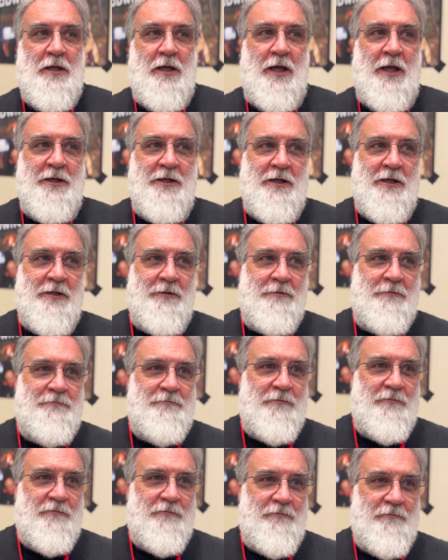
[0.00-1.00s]
and then
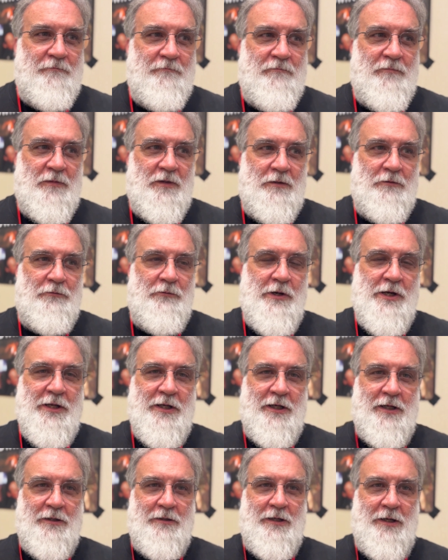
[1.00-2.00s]
reading
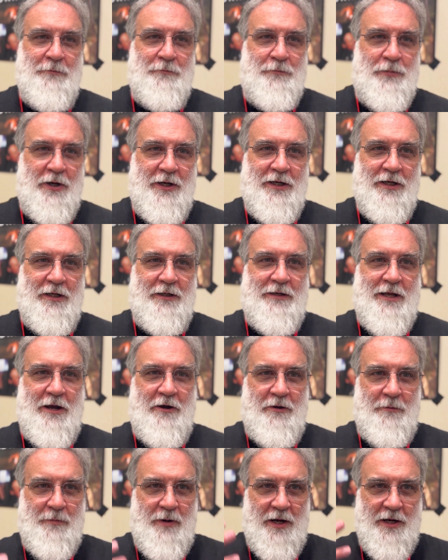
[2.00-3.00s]
it and breaking it
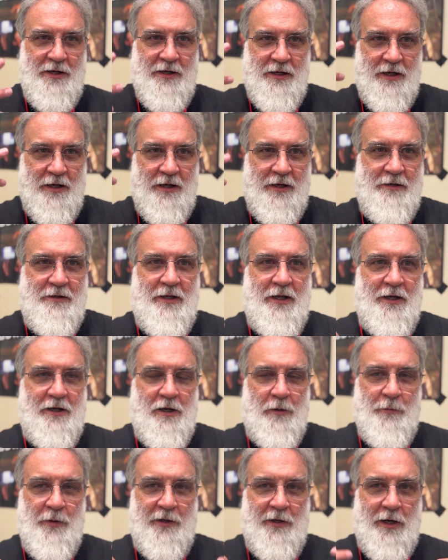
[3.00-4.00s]
down in my head and
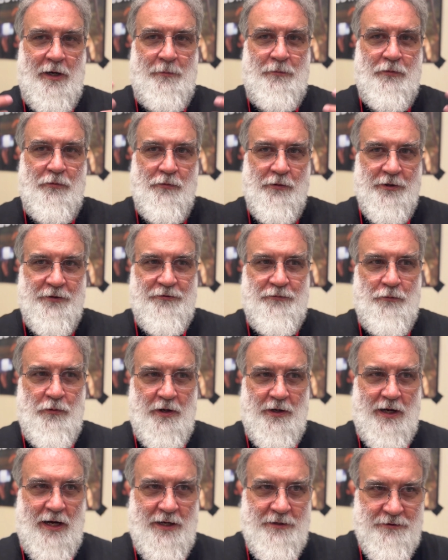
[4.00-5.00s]
coming up with
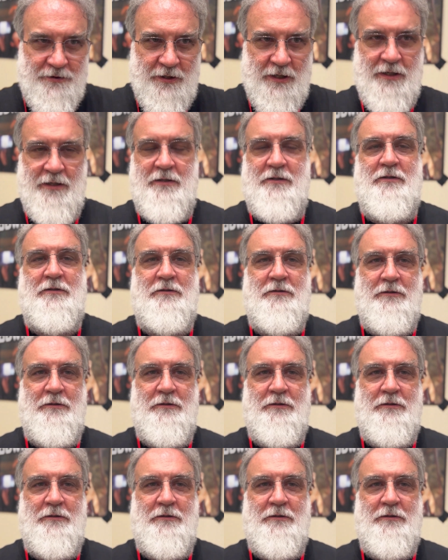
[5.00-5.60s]
what I think